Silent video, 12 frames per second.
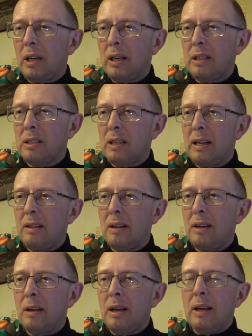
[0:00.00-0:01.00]
It's
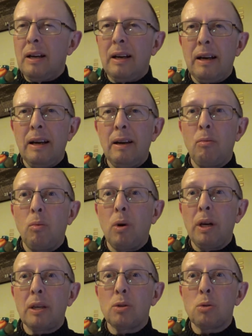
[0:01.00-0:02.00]
either uh,
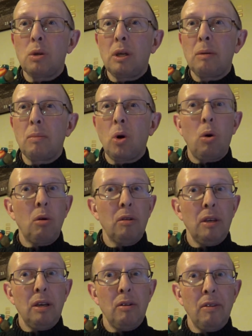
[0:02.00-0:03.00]
one extreme
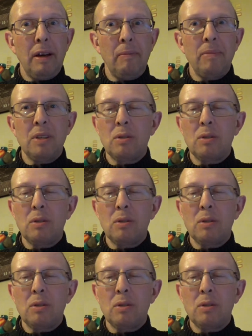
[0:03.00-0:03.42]
or the other.